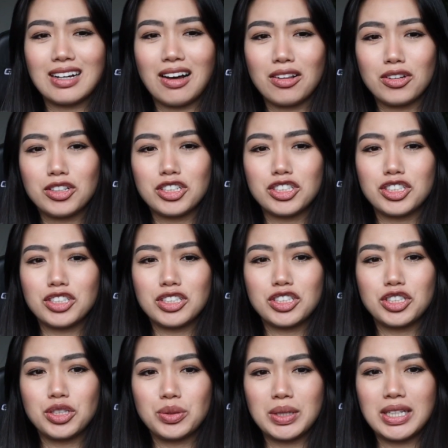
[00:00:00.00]
color
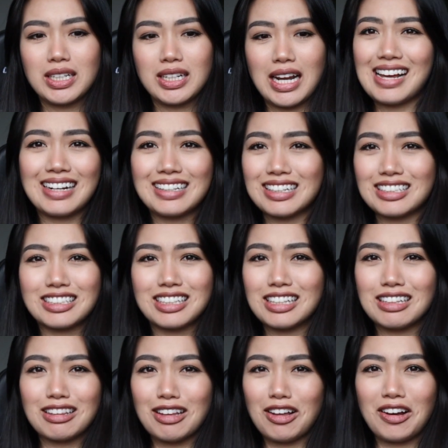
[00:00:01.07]
to it. It
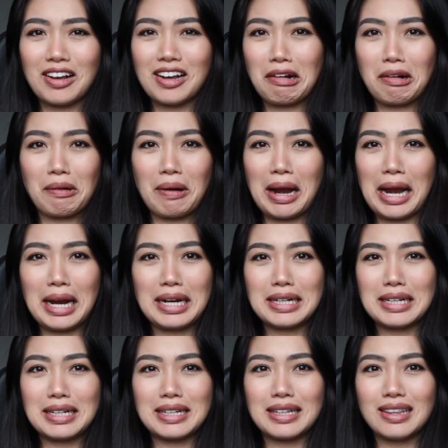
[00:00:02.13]
doesn't look
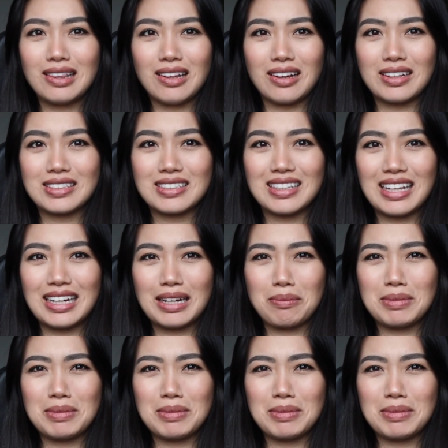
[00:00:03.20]
great. It looks like